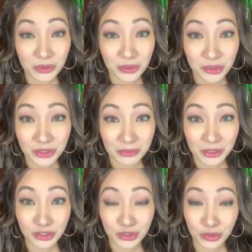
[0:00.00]
gruesome
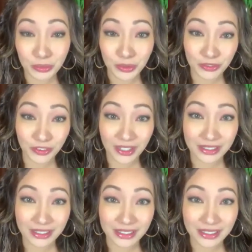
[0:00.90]
and super
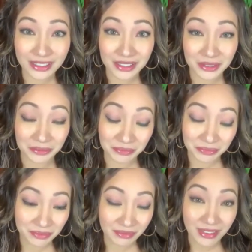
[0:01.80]
violent.
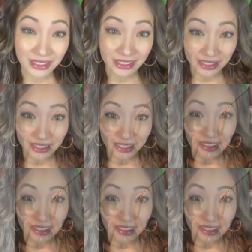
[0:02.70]
Yeah,